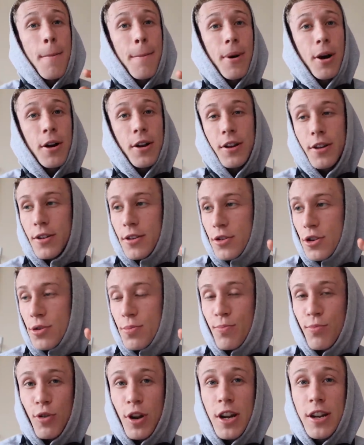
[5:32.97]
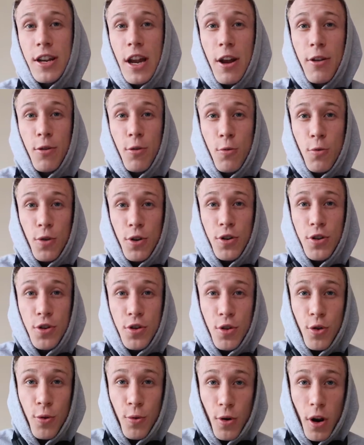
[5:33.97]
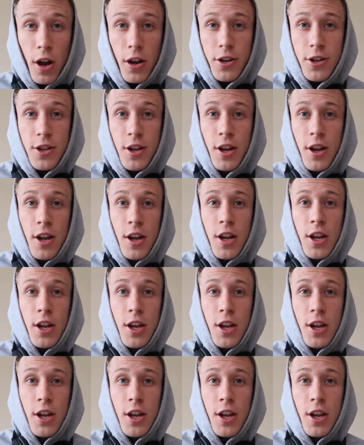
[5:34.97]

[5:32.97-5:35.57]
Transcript: But just break down the word trust.